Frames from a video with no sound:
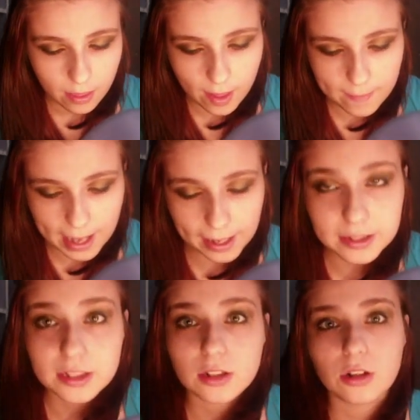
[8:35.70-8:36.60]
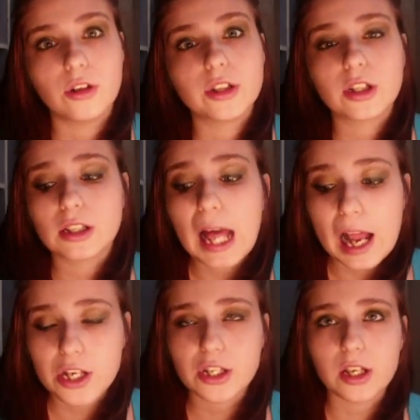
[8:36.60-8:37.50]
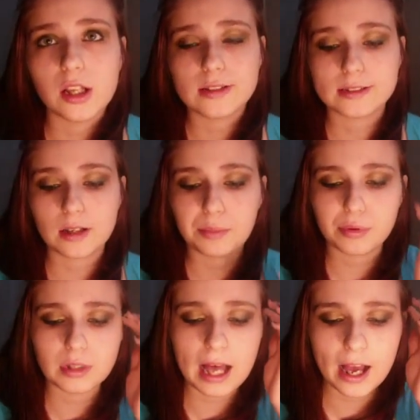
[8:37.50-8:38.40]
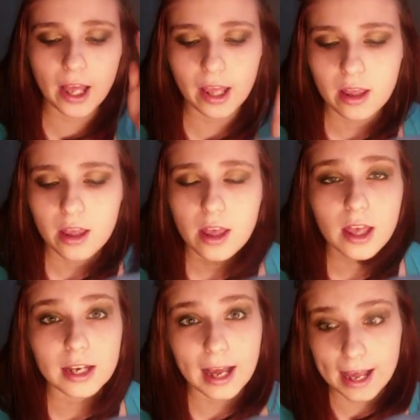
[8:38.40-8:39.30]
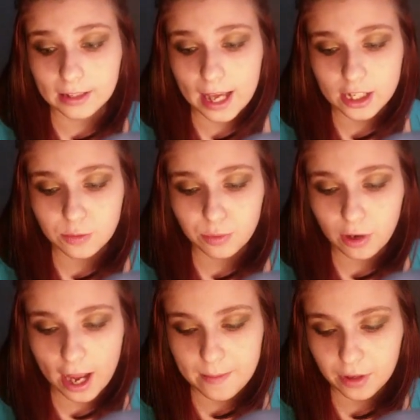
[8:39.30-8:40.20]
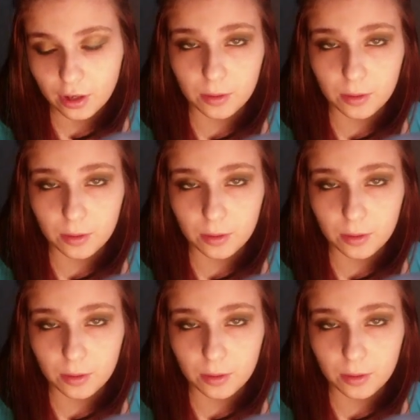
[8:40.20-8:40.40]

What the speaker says: Then next, curl your lashes, apply an eyelash primer.